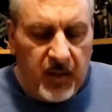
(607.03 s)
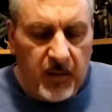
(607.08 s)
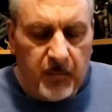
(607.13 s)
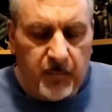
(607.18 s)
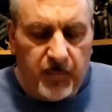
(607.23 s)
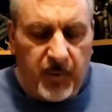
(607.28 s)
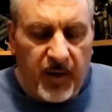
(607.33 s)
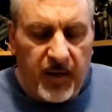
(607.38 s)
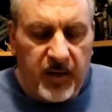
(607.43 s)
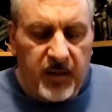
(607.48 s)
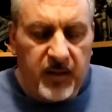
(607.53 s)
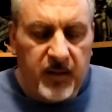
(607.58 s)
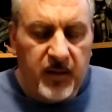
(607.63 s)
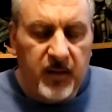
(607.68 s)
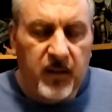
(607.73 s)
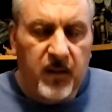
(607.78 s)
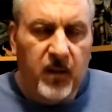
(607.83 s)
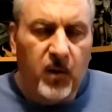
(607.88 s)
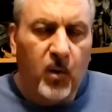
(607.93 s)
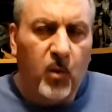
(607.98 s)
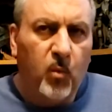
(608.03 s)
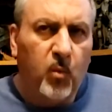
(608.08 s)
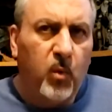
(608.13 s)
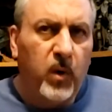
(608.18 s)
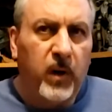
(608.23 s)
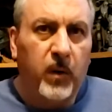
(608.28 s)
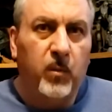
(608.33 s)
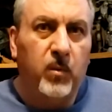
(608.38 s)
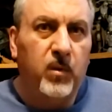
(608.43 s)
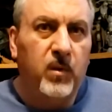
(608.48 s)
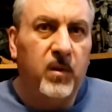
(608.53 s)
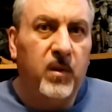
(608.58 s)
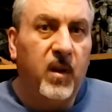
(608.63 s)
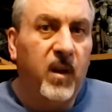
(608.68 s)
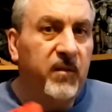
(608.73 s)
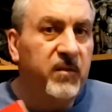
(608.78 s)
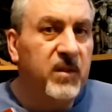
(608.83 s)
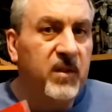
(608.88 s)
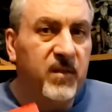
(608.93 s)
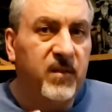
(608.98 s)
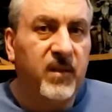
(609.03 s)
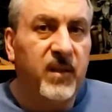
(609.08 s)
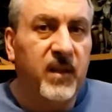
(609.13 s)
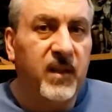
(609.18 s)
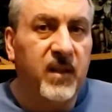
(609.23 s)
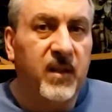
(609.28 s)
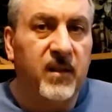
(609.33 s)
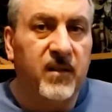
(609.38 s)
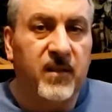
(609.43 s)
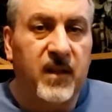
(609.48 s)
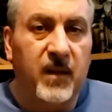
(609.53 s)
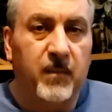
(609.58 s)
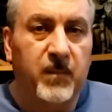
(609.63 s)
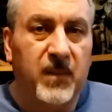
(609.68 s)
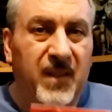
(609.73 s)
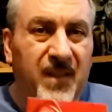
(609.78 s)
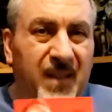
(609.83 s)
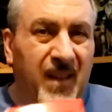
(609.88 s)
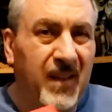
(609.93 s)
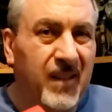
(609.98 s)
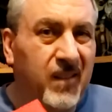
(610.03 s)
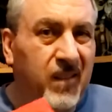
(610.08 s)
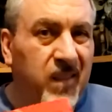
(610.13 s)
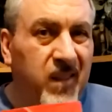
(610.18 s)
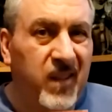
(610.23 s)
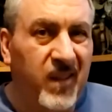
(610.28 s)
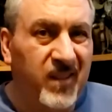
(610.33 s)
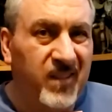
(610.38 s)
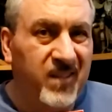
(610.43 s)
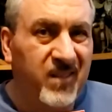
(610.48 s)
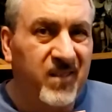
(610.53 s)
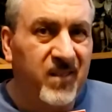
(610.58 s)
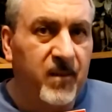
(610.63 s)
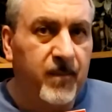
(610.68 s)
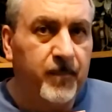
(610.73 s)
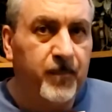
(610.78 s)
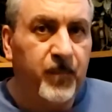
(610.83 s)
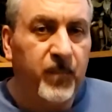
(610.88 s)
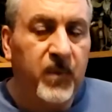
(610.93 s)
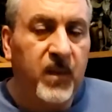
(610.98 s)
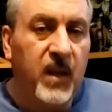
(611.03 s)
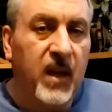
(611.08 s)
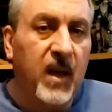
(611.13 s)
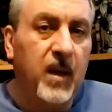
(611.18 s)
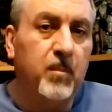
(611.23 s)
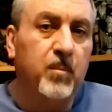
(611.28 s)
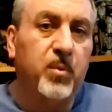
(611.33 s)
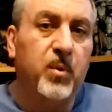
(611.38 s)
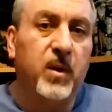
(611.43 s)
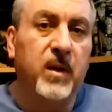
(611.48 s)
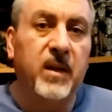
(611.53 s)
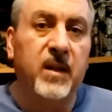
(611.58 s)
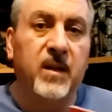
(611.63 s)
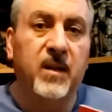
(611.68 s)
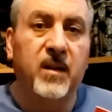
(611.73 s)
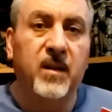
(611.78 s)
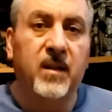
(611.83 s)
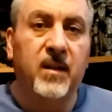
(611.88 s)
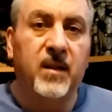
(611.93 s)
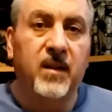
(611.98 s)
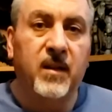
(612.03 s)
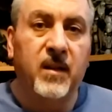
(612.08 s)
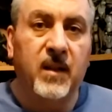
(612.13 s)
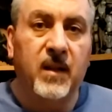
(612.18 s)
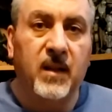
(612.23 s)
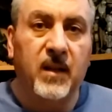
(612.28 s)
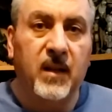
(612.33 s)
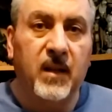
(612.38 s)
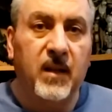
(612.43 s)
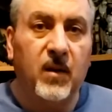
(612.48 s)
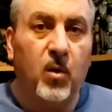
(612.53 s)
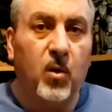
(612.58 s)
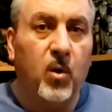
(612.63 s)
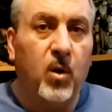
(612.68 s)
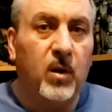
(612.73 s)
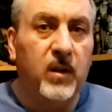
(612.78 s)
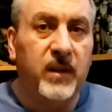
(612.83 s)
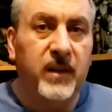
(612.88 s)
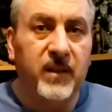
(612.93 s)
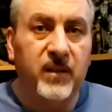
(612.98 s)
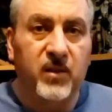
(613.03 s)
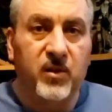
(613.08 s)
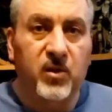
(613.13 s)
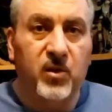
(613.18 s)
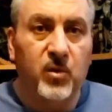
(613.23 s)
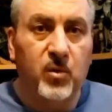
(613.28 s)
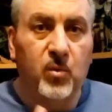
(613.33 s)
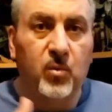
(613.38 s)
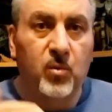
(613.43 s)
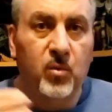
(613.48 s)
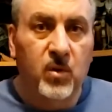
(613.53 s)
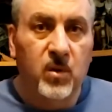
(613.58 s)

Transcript: But what I would love to see is them to take this and put it all into